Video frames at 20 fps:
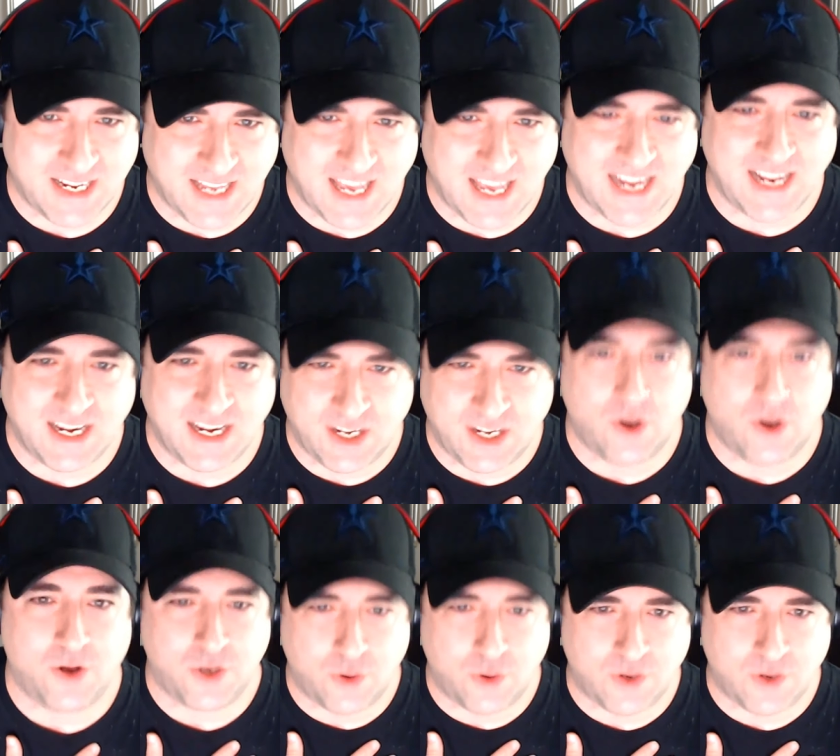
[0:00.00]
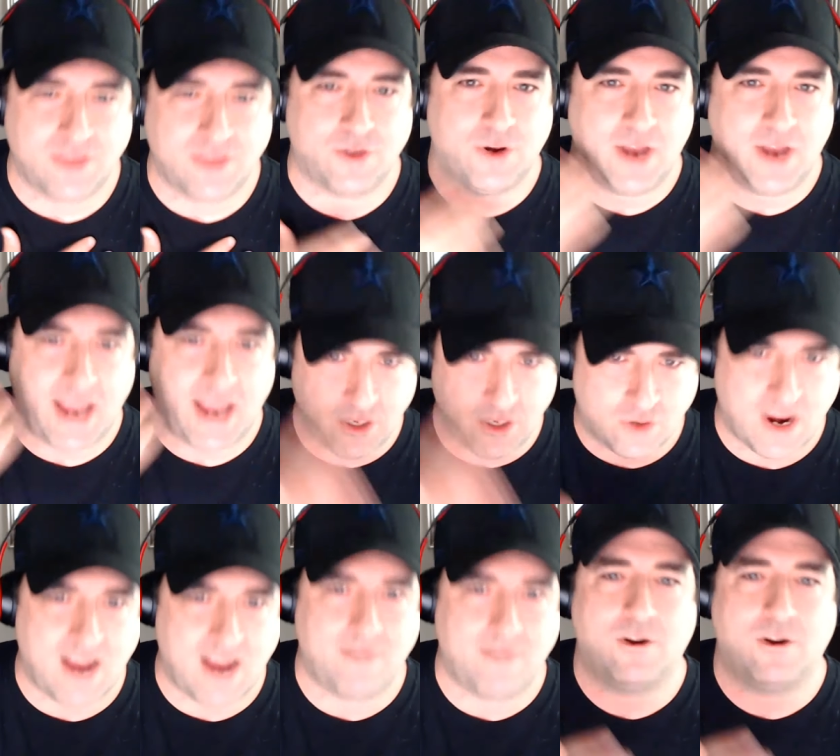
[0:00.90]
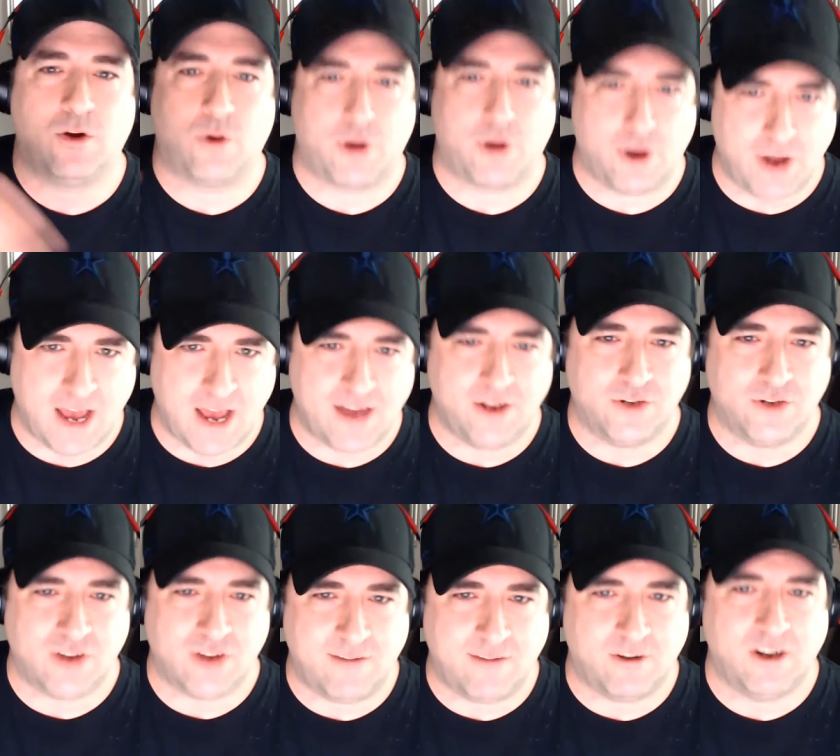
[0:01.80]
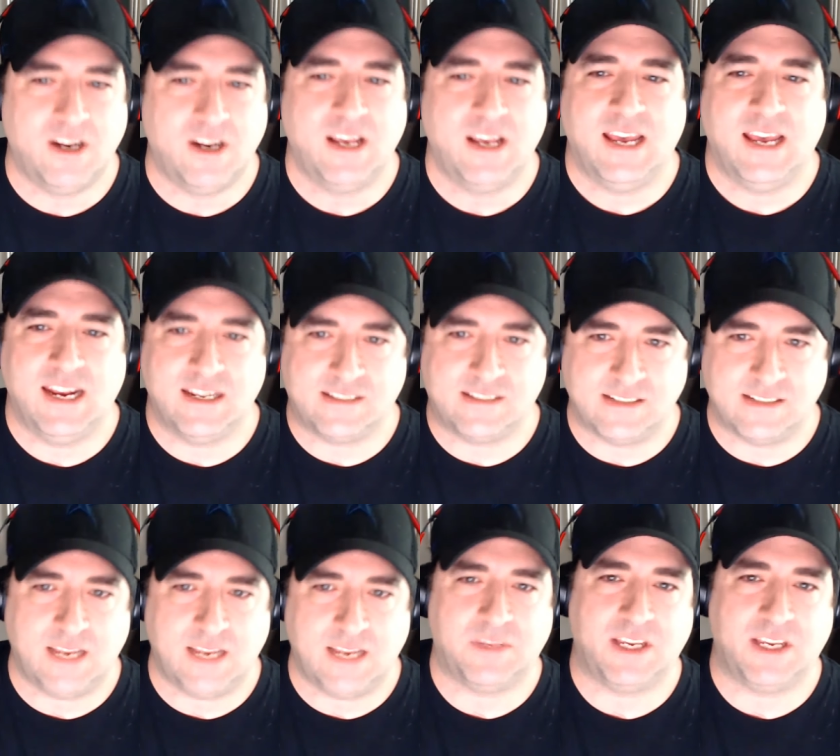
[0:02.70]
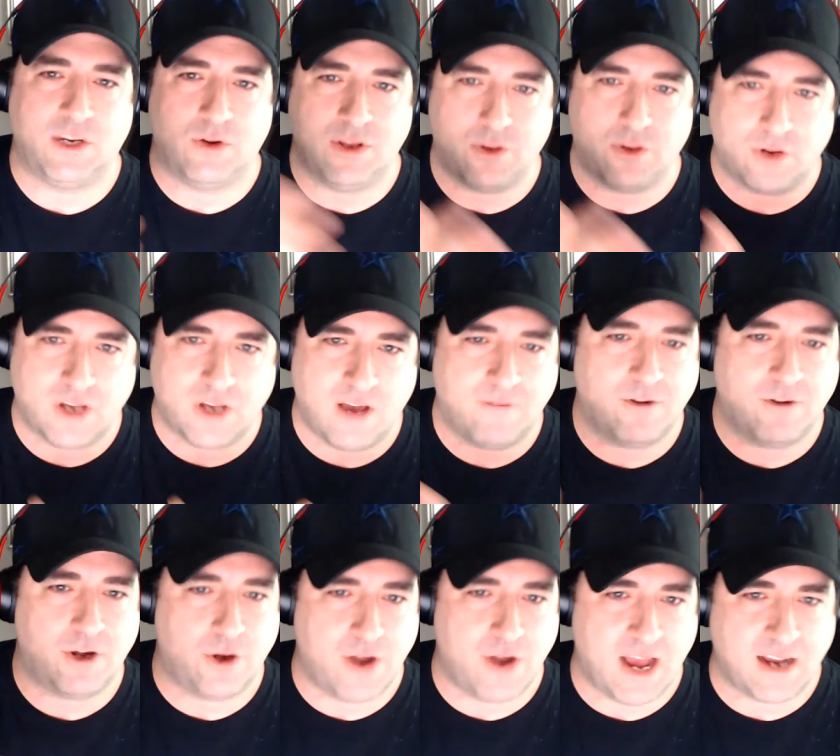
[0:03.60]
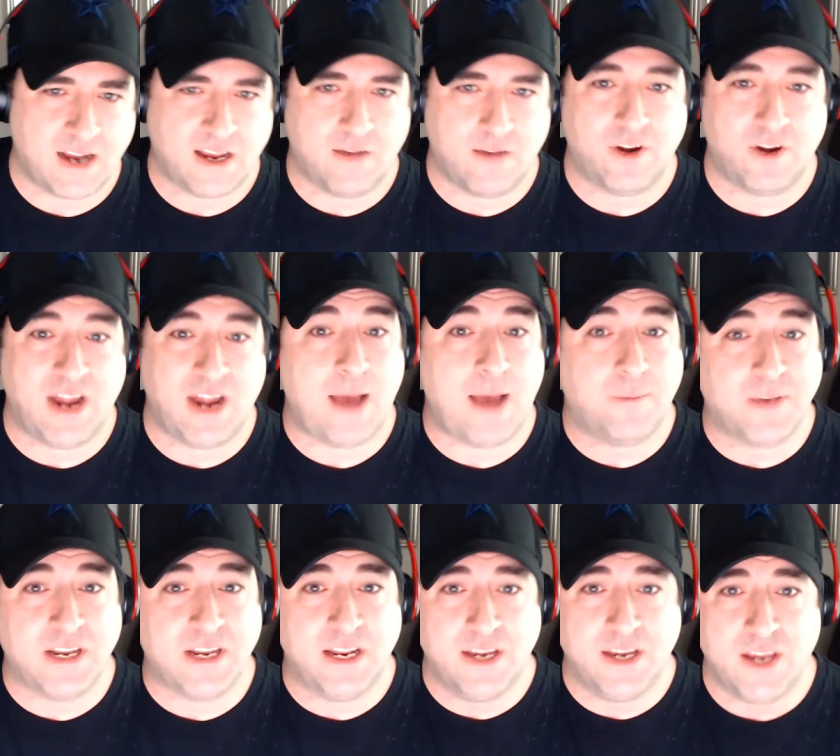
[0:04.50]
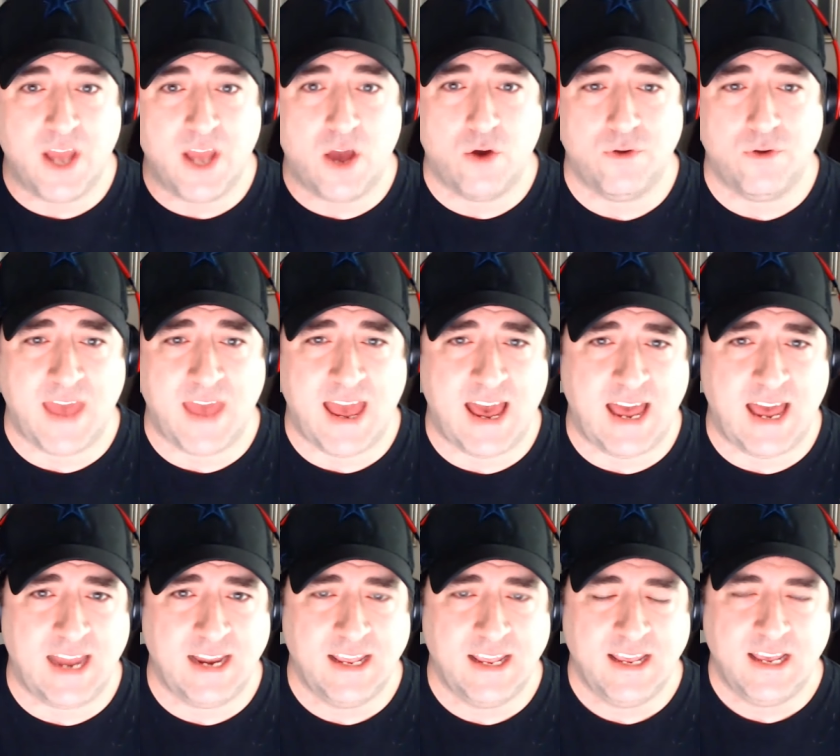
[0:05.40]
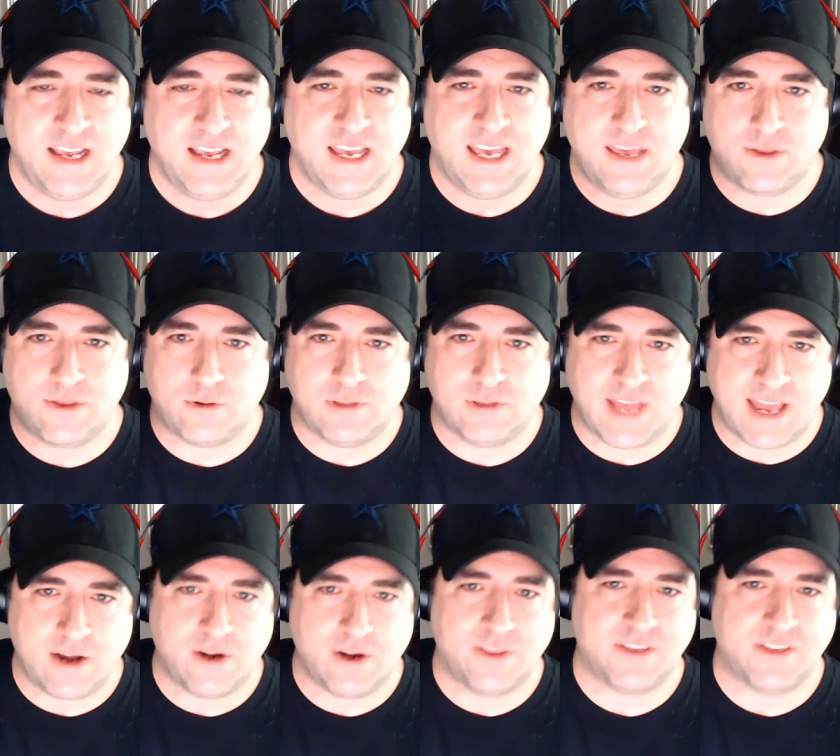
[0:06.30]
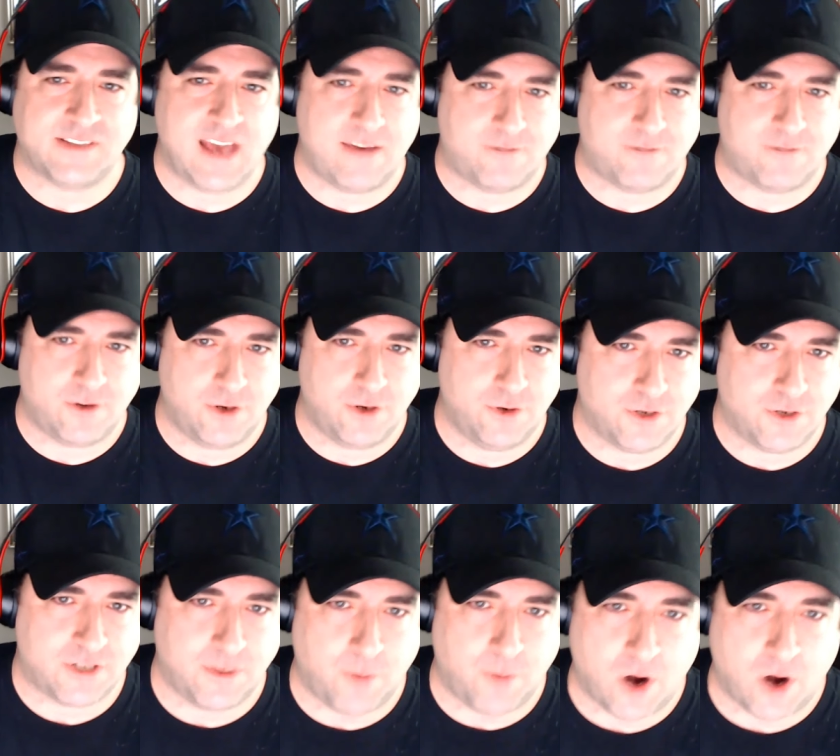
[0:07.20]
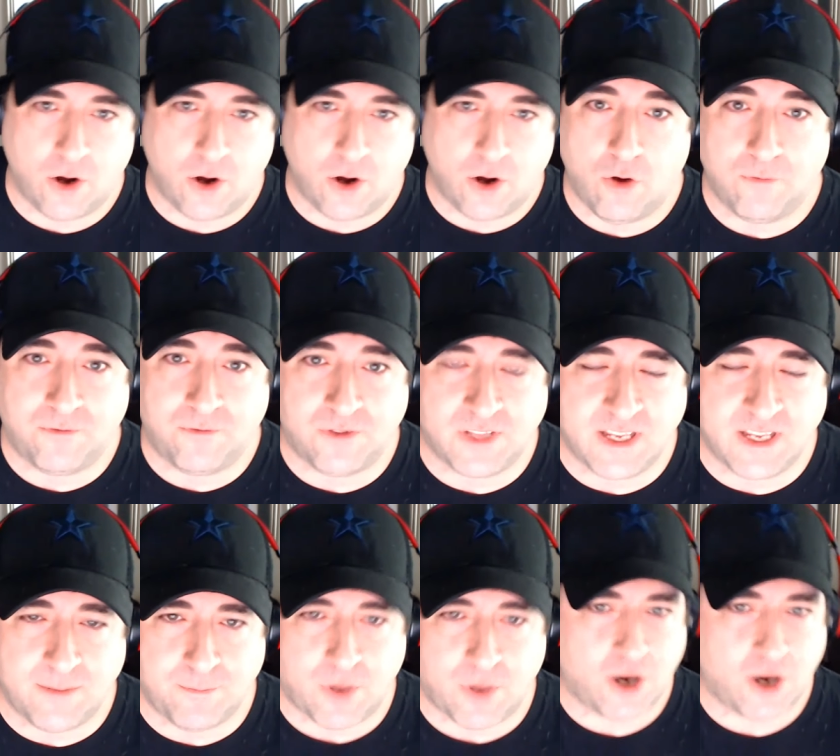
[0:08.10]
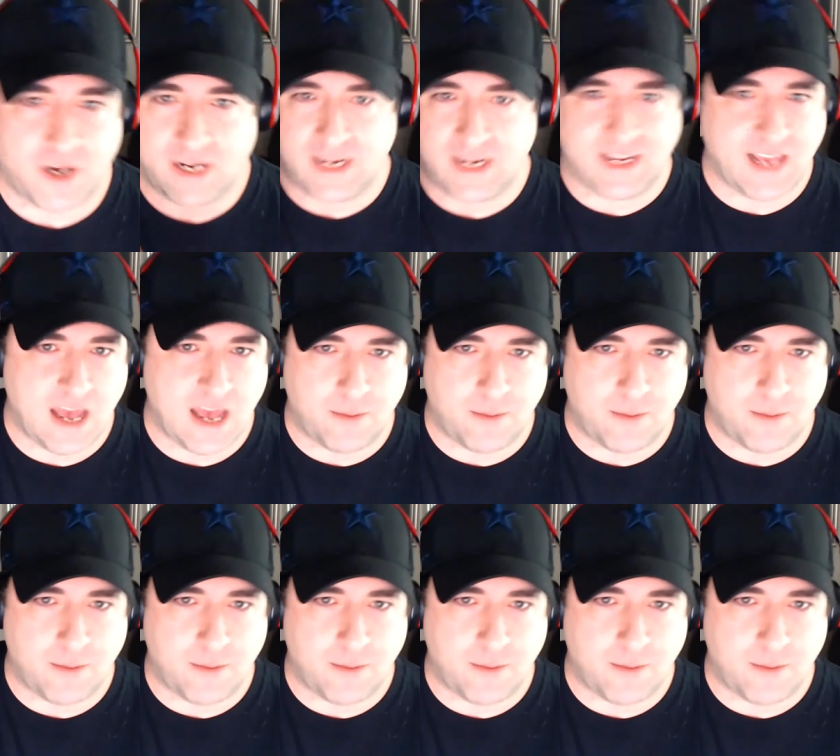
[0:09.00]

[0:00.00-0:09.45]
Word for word: get it. You know, you're either a driver or you're not a driver. And it's the same thing. You're either covered or you're not covered. And I'm going to know that either later this afternoon or tomorrow, hopefully, barring any